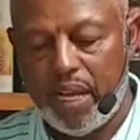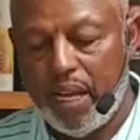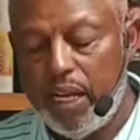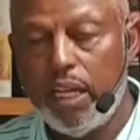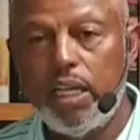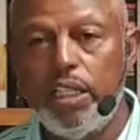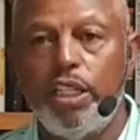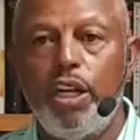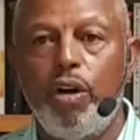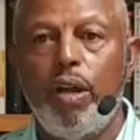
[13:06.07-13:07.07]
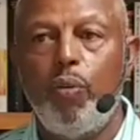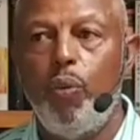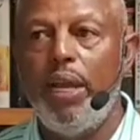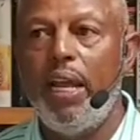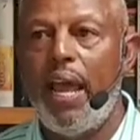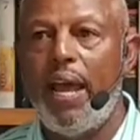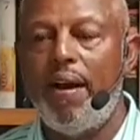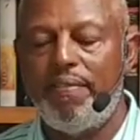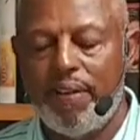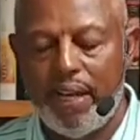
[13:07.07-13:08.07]
Isn't it good to know that we
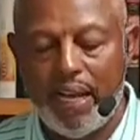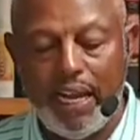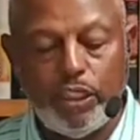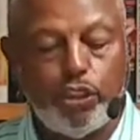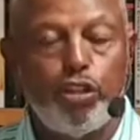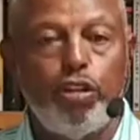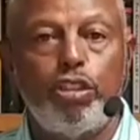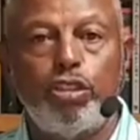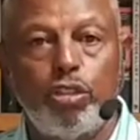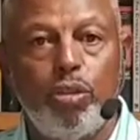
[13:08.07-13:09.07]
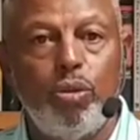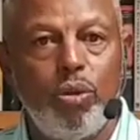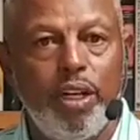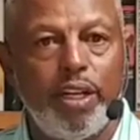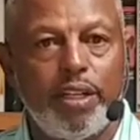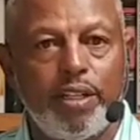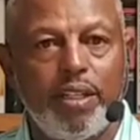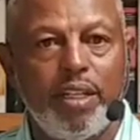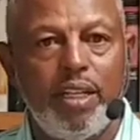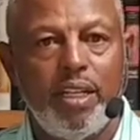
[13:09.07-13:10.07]
have a church school here?
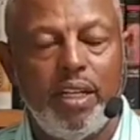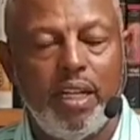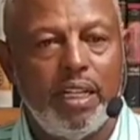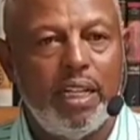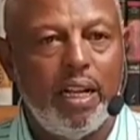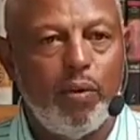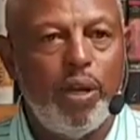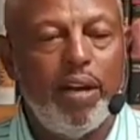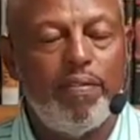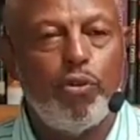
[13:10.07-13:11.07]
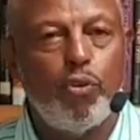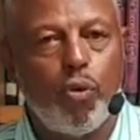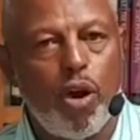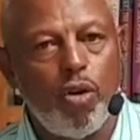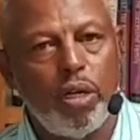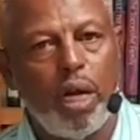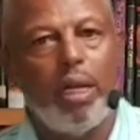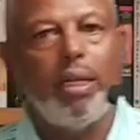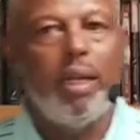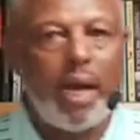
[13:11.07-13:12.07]
We have grown a
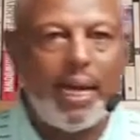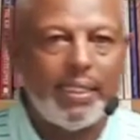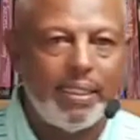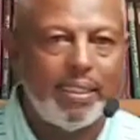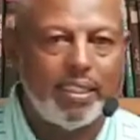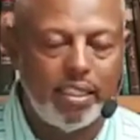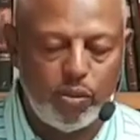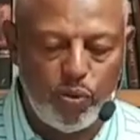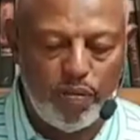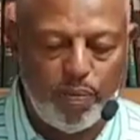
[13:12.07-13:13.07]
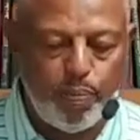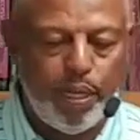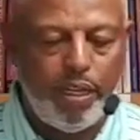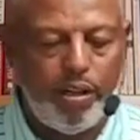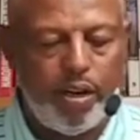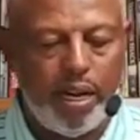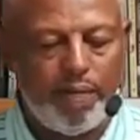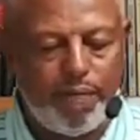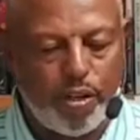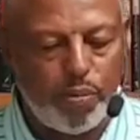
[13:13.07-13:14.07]
lot since we've been here
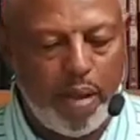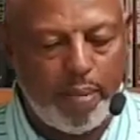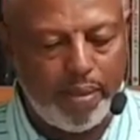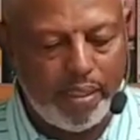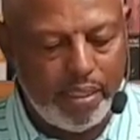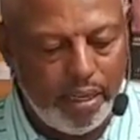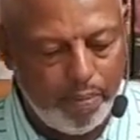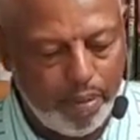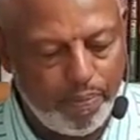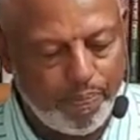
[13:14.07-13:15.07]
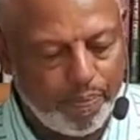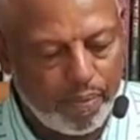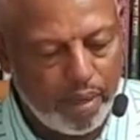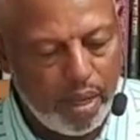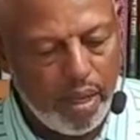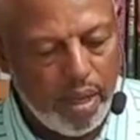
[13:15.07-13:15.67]
at First Baptist Denbigh. Amen.